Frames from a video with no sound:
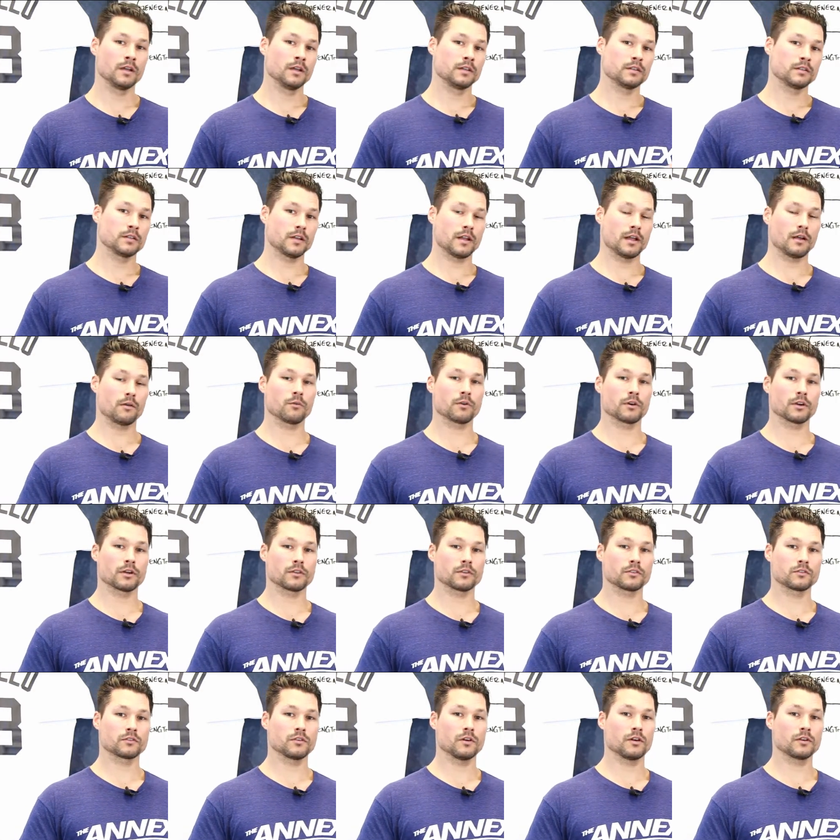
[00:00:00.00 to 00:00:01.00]
Today we're going
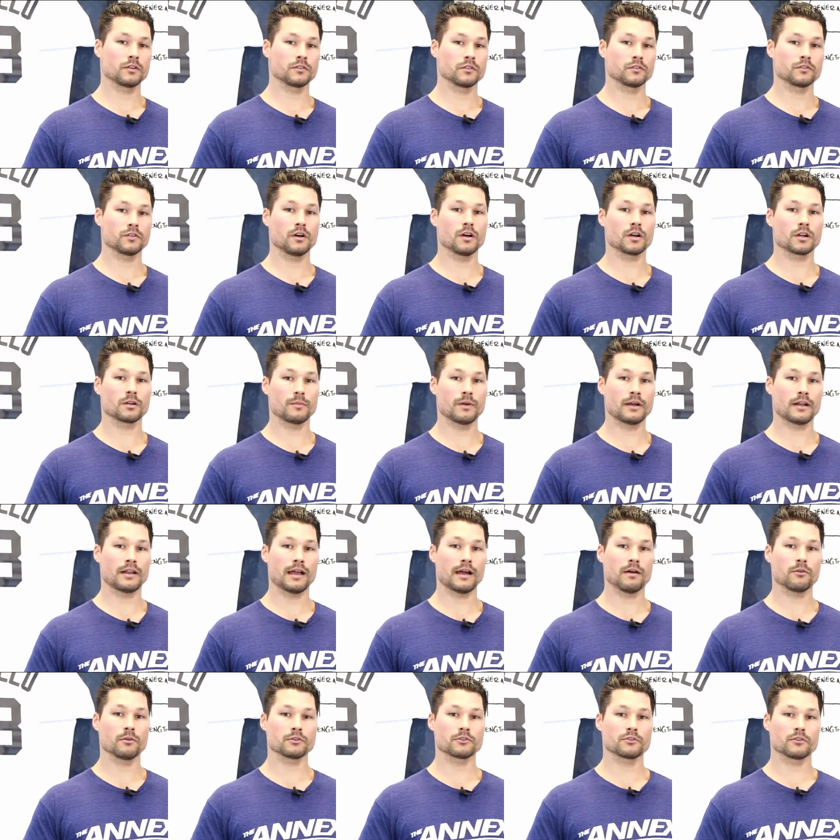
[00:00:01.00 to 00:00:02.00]
to start to talk about
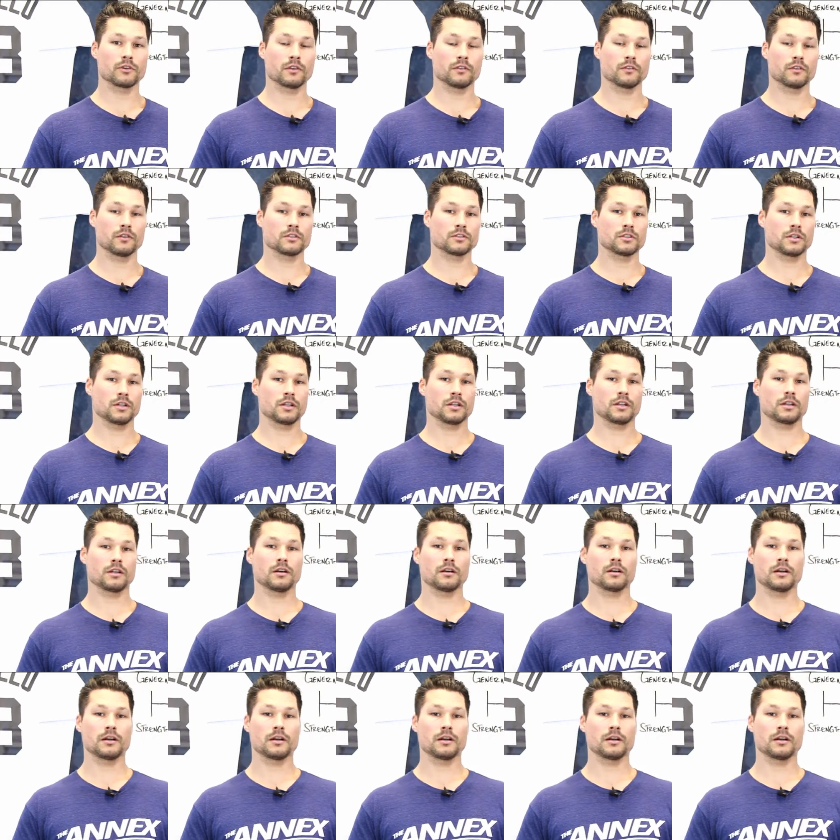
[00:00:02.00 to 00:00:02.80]
how we're transitioning